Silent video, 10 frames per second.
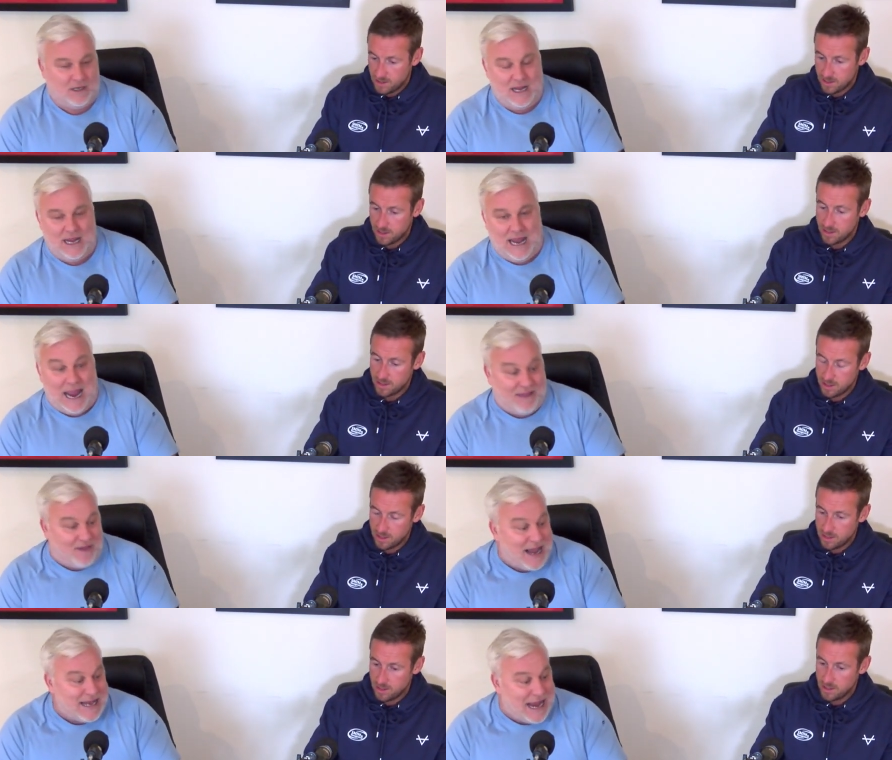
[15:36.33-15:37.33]
Speaker 1: Yeah. He
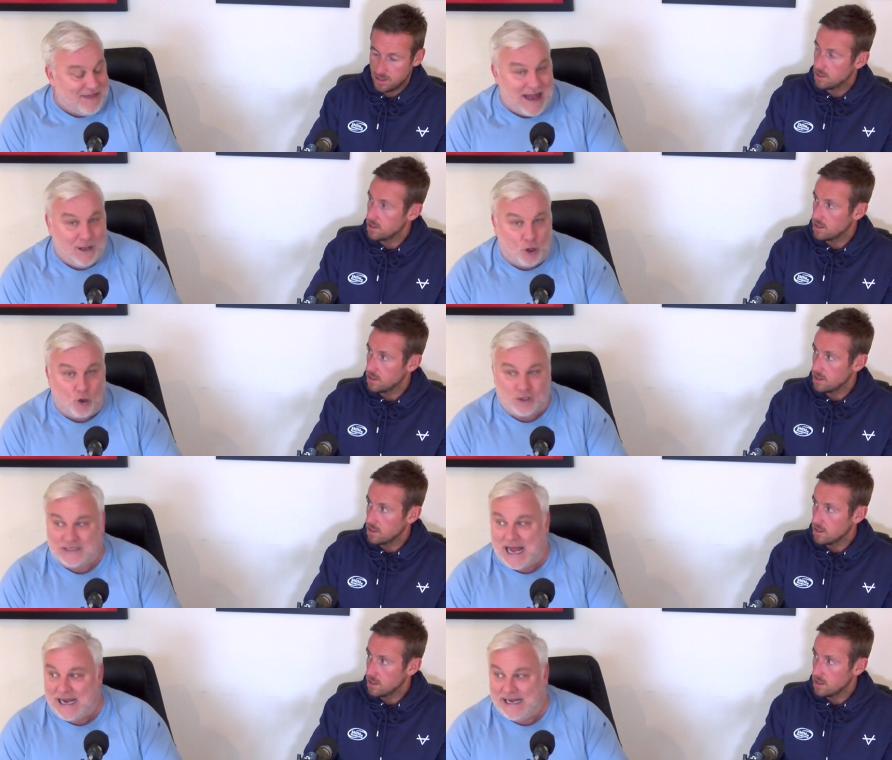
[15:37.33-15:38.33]
then he then looks
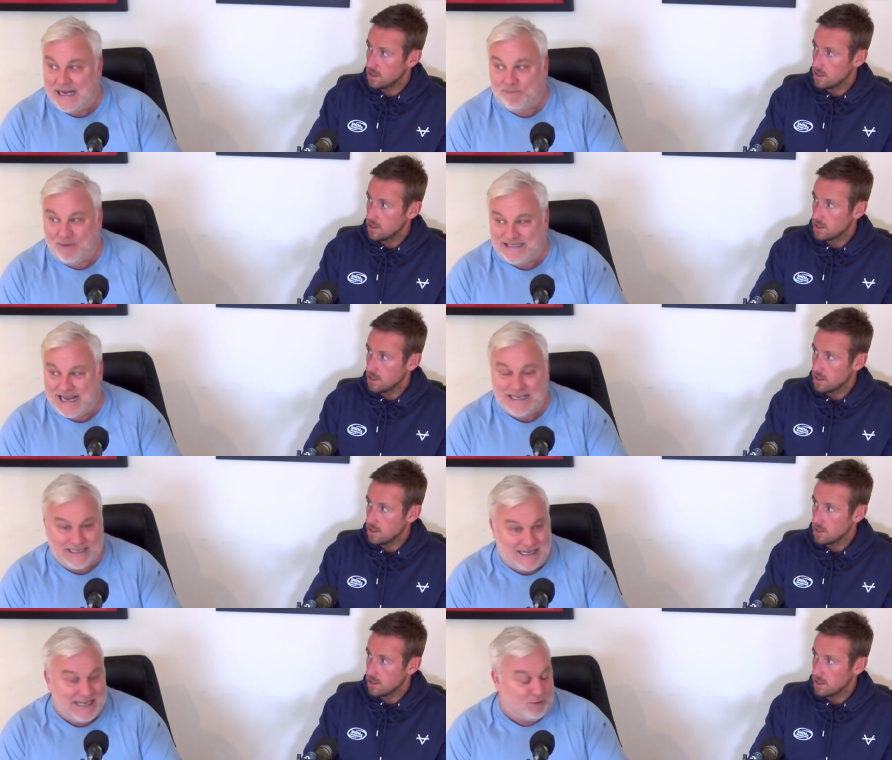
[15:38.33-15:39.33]
like he
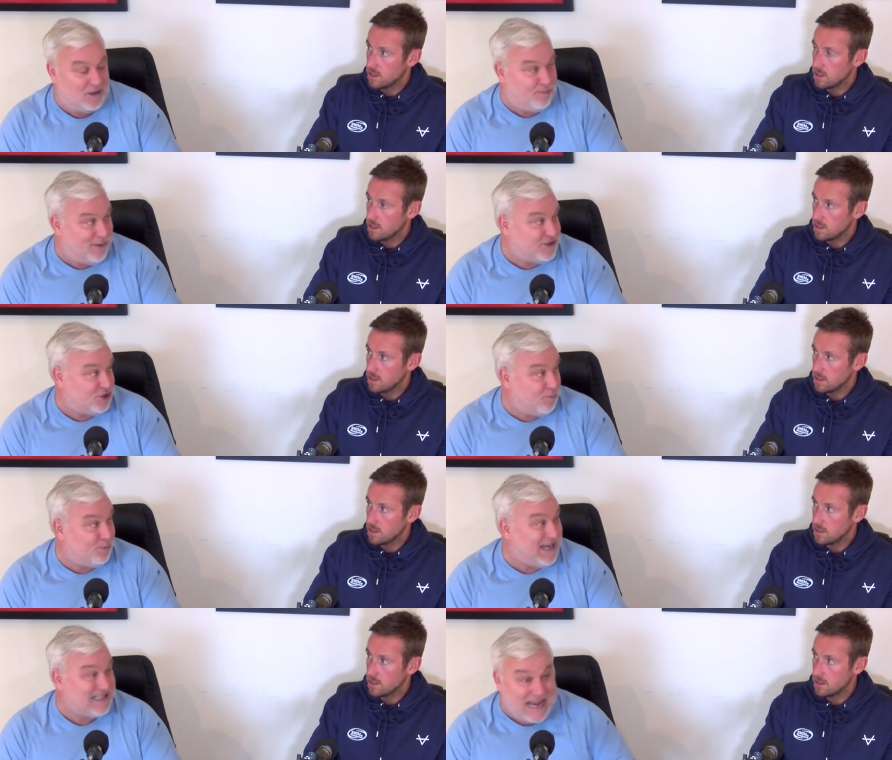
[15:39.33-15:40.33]
potentially is one of the best young
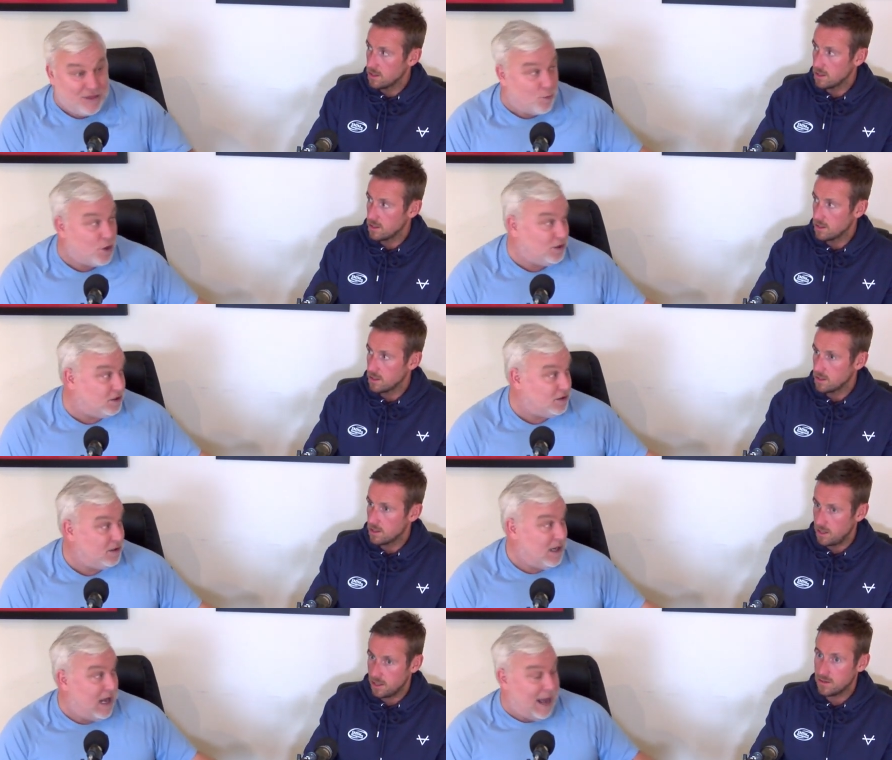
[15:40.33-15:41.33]
players in the world.
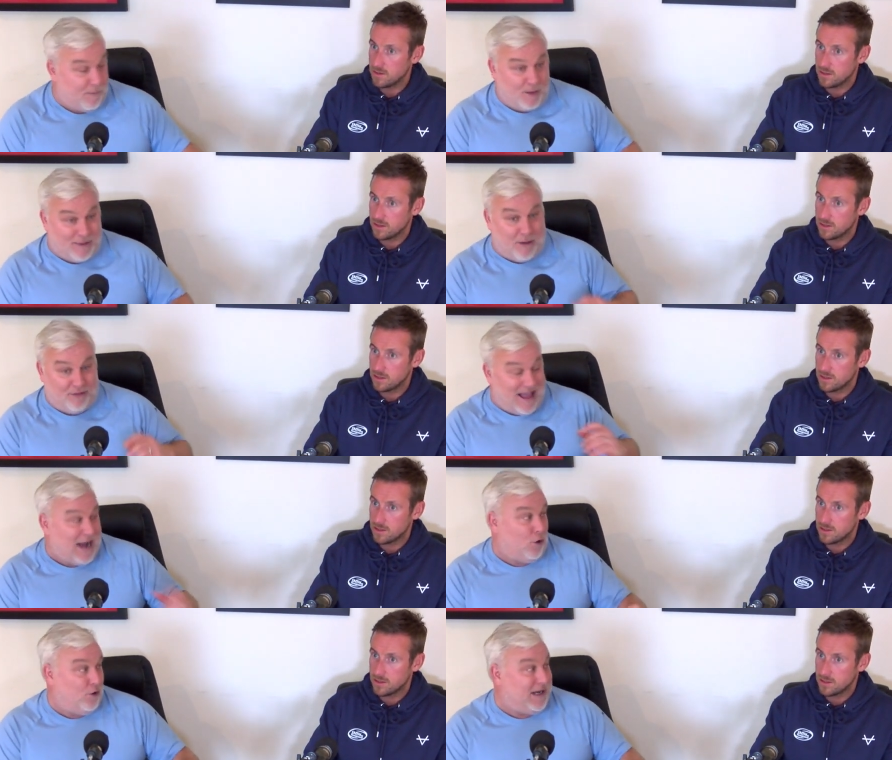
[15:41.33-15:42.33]
Yeah, I'm on about
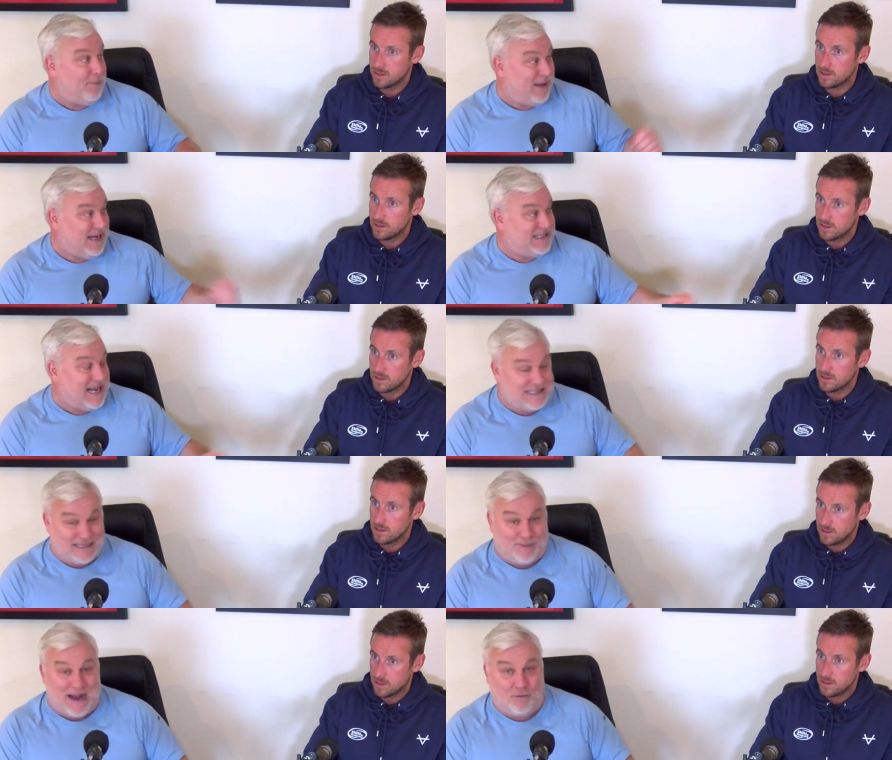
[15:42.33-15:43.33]
that good. He can play centre
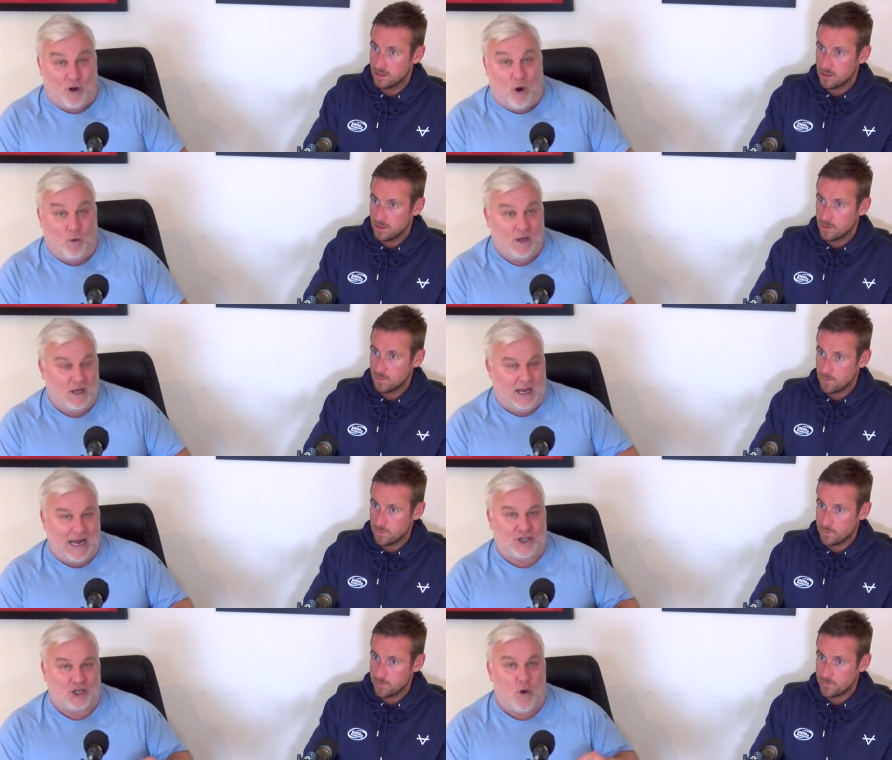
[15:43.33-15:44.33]
back row. He
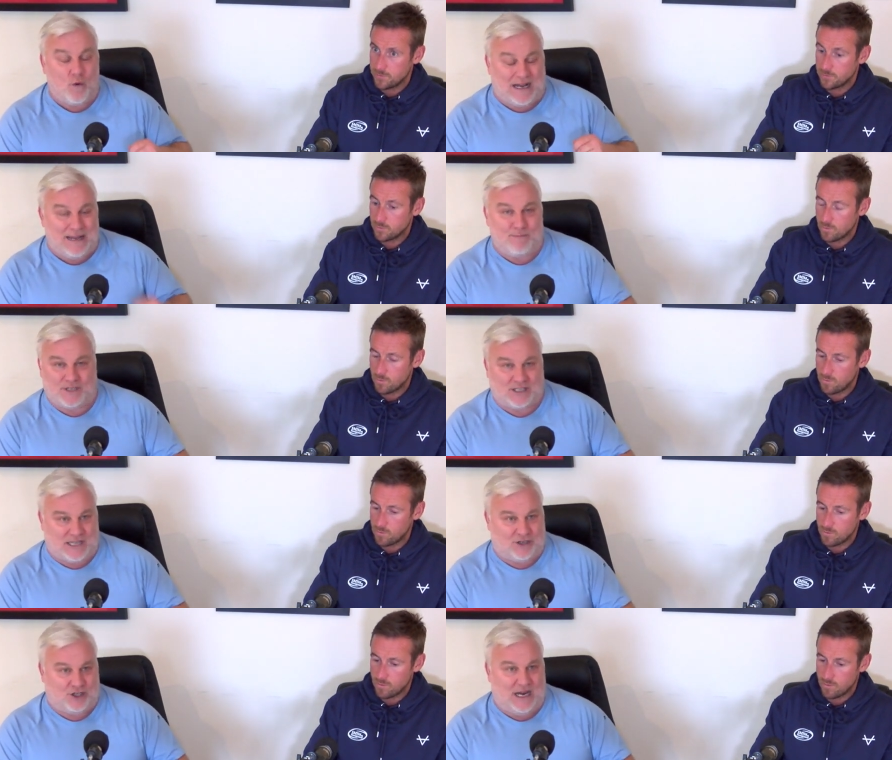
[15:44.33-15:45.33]
showed glimpses
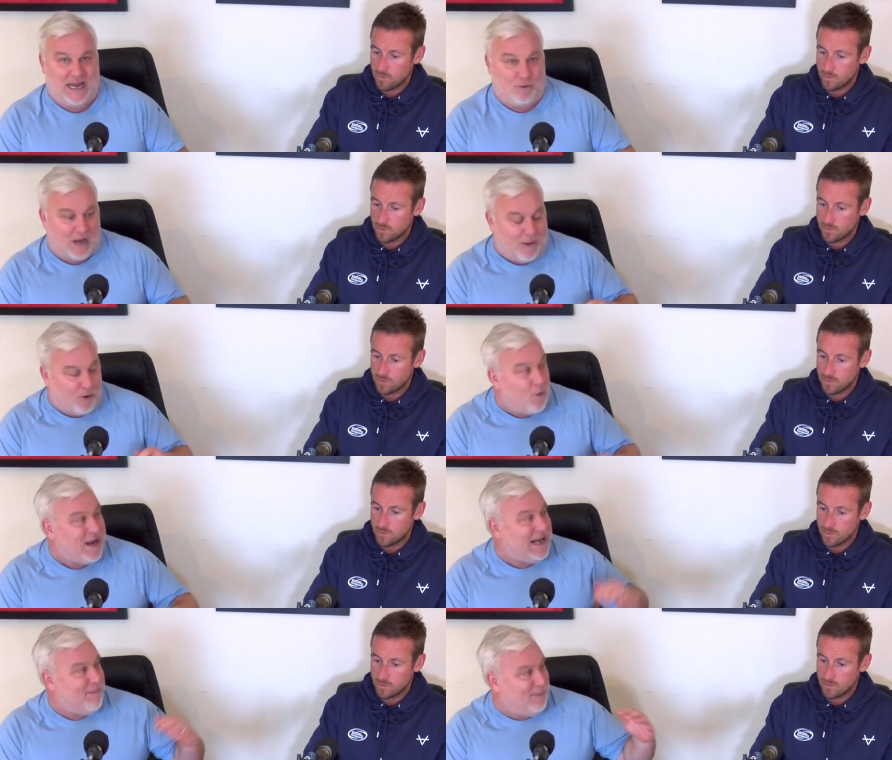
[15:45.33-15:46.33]
last year. He, he were only
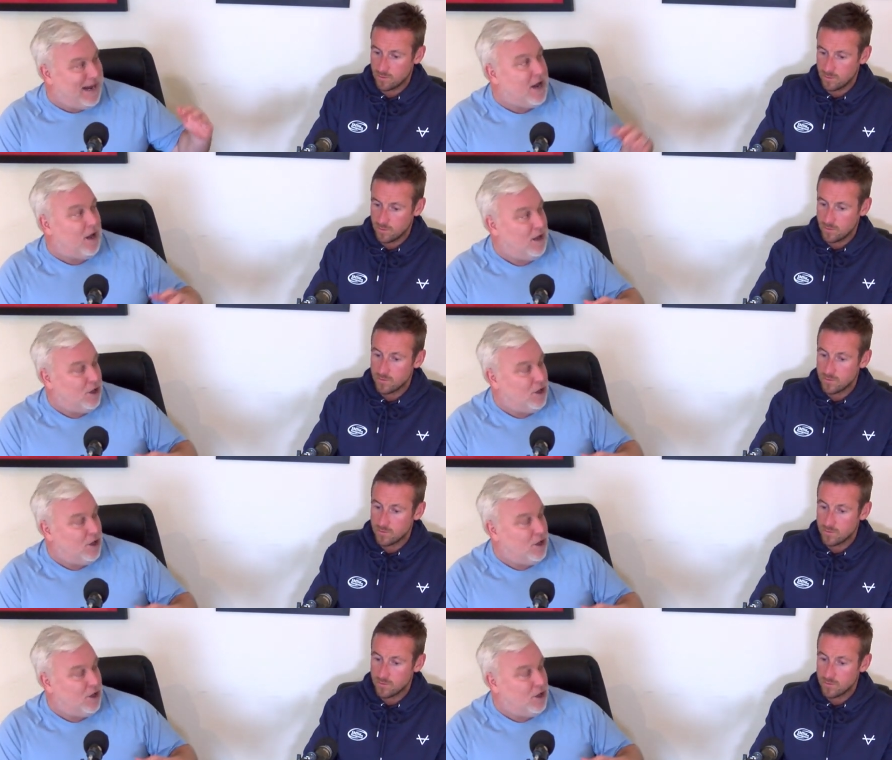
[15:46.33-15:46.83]
getting bigger,